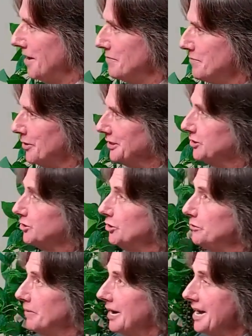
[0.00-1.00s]
Pretty
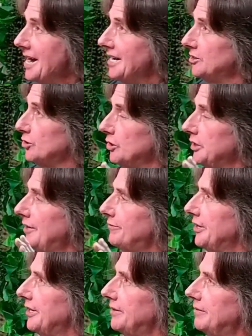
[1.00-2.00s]
soon my hands are
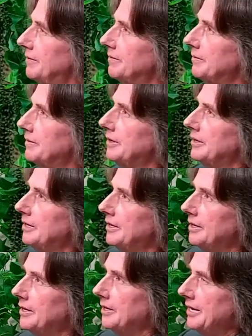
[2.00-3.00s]
lifted.
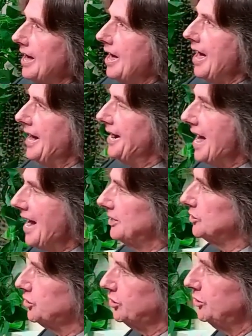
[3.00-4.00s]
And
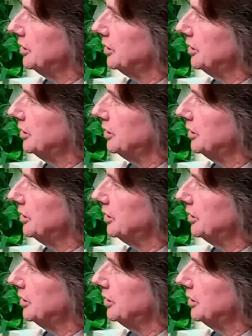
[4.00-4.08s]
as to